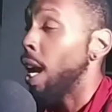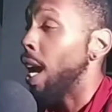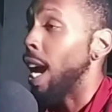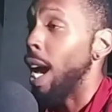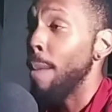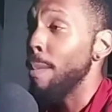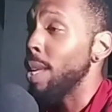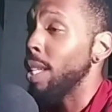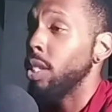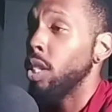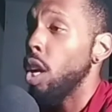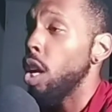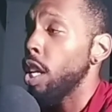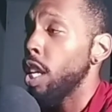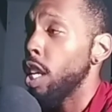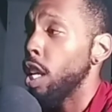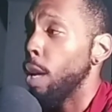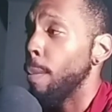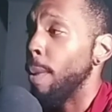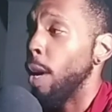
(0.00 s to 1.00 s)
I'm not
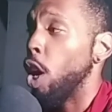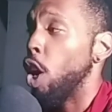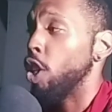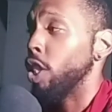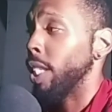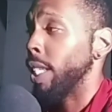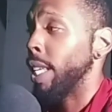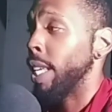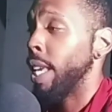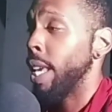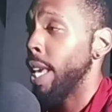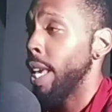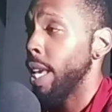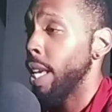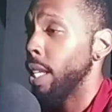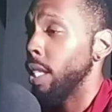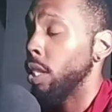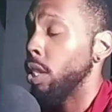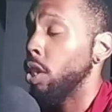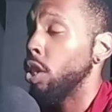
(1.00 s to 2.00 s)
talking about are the
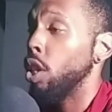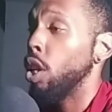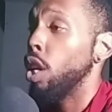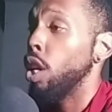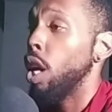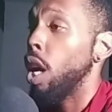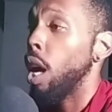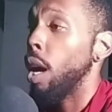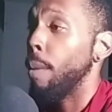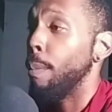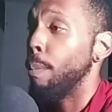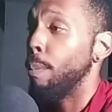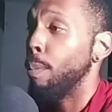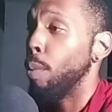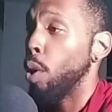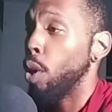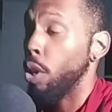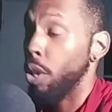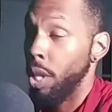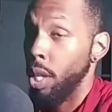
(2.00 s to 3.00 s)
kids a
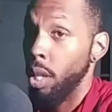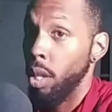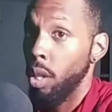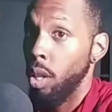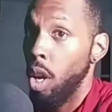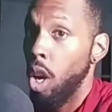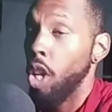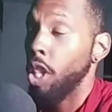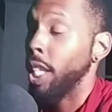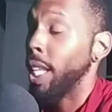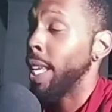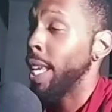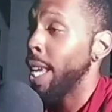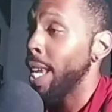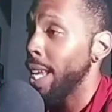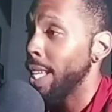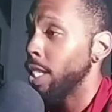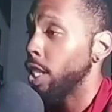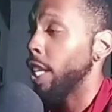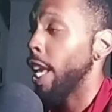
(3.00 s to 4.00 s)
burden? Are the
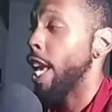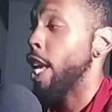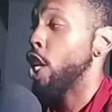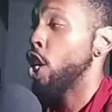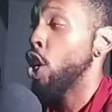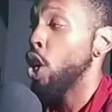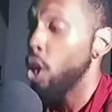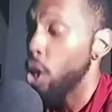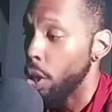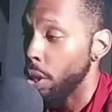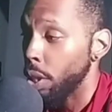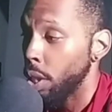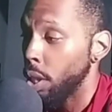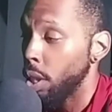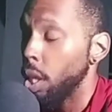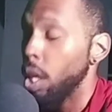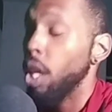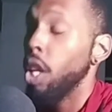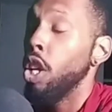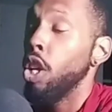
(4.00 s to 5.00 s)
kids a
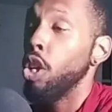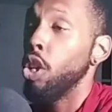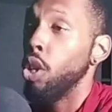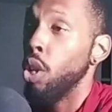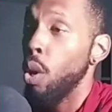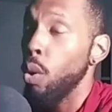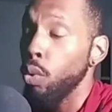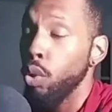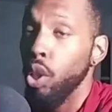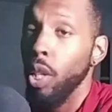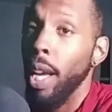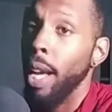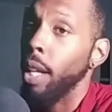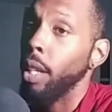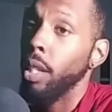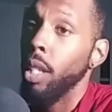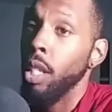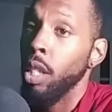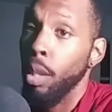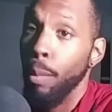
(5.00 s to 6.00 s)
curse? No
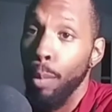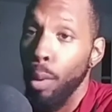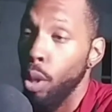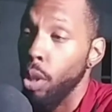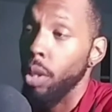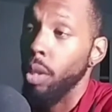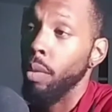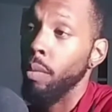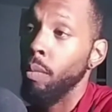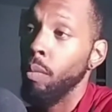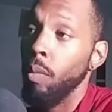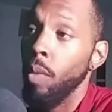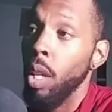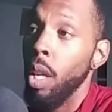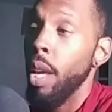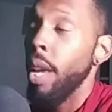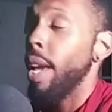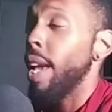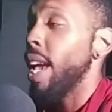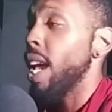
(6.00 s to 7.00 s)
child is a burden.
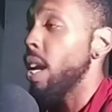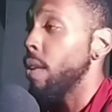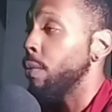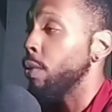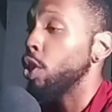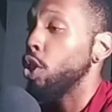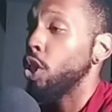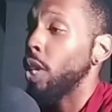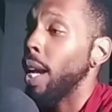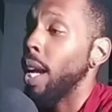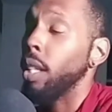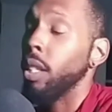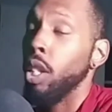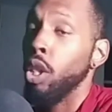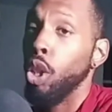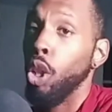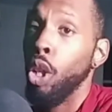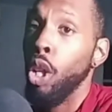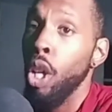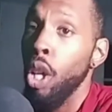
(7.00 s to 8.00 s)
Every child
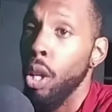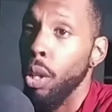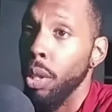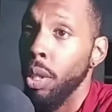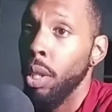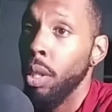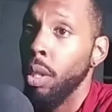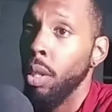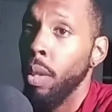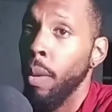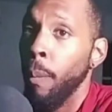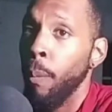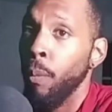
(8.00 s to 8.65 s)
is a curse.